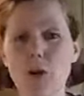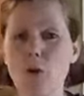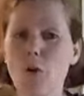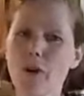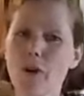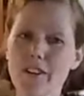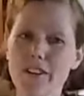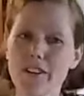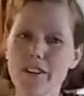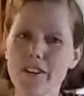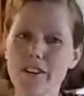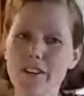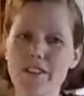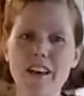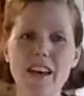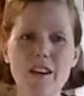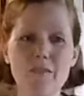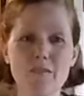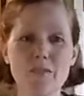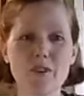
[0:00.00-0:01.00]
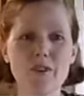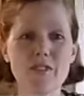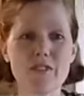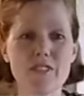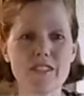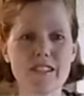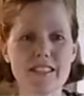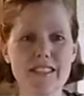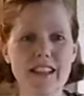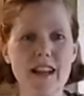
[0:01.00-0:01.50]
According to that verse,
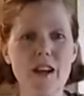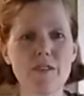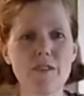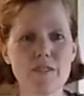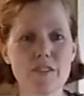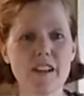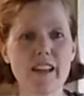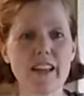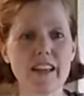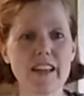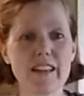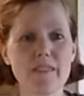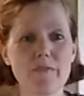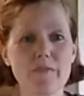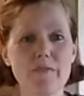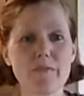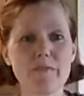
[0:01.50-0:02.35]
it sounds like it.